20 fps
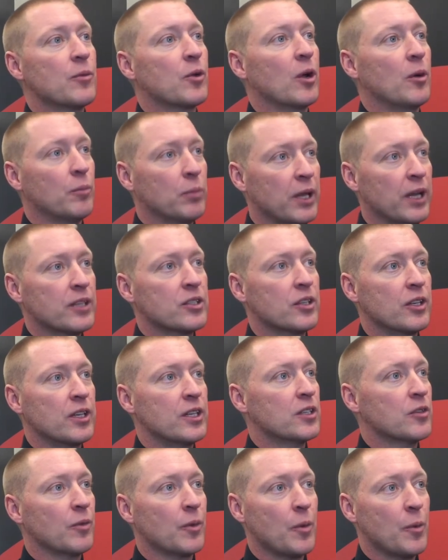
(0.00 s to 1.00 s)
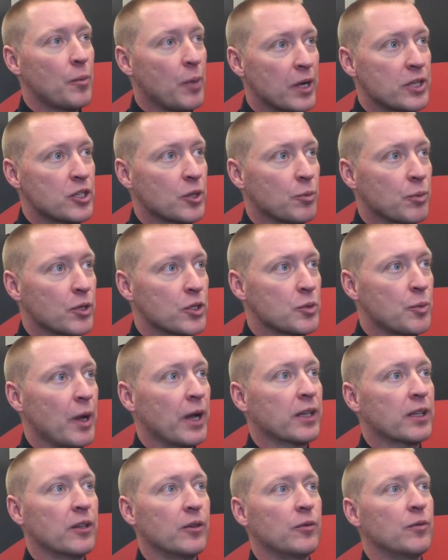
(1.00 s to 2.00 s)
complexities from a budget
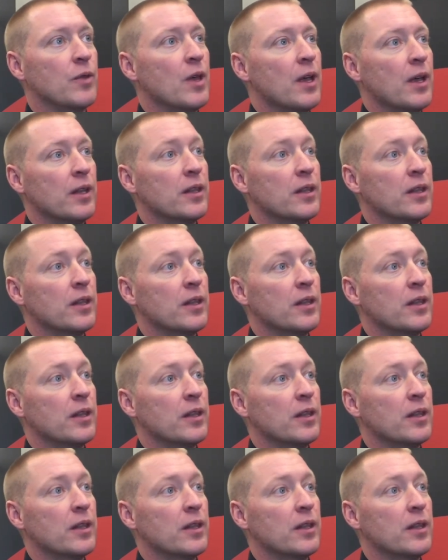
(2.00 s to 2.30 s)
perspective.